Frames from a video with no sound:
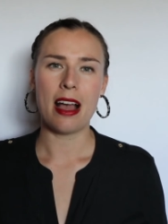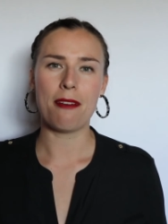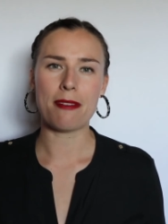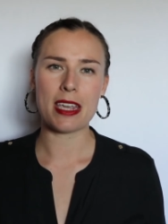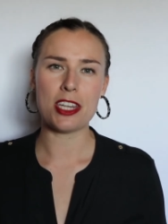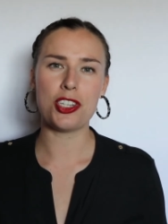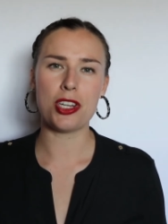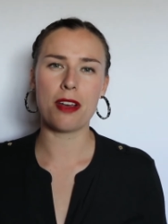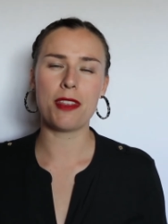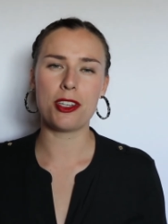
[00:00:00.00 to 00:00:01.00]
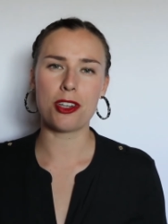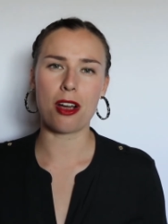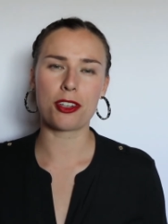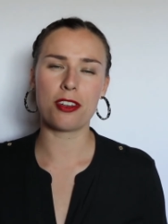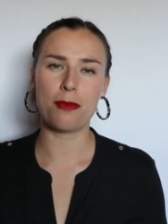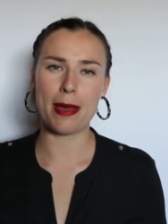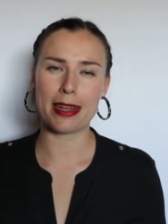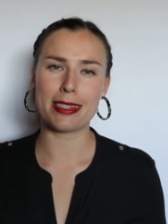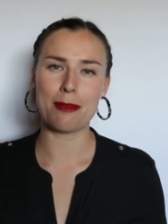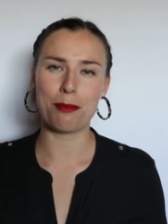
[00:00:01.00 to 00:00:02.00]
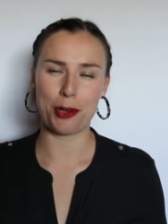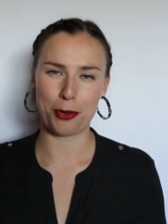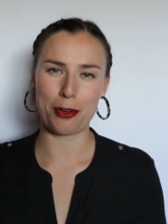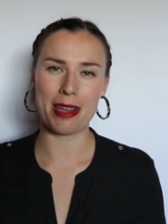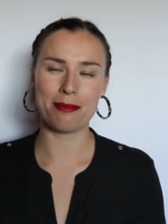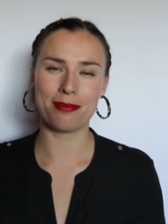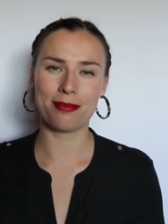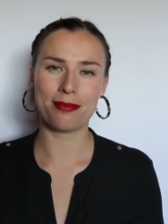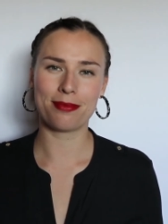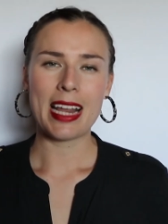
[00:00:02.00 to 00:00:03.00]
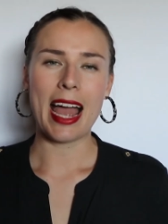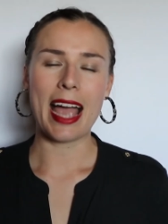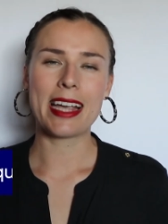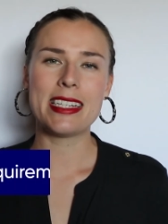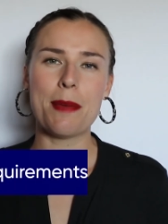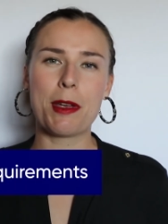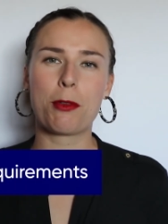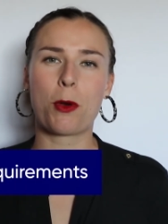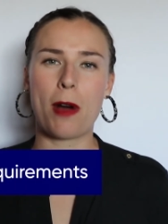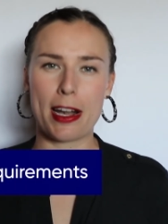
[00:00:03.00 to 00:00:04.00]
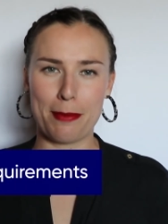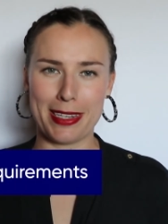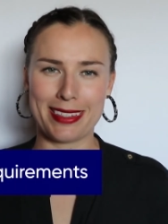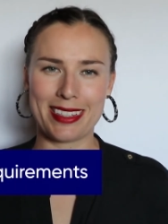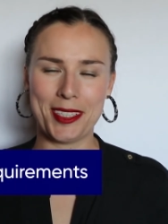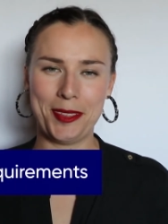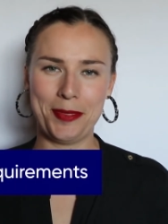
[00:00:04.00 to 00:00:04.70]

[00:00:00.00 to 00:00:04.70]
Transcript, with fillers: of each year of the Doctor of Medicine program. Academic requirements.